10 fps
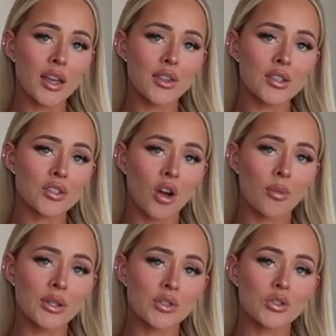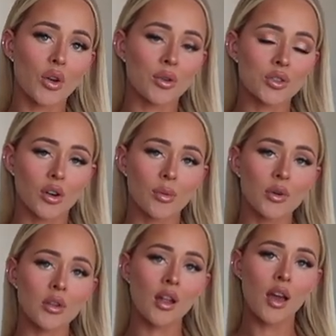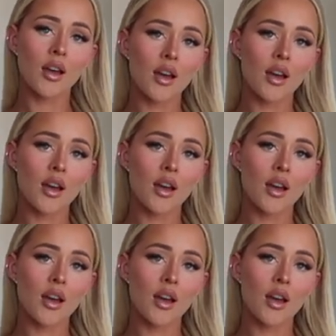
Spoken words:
this top is so adorable.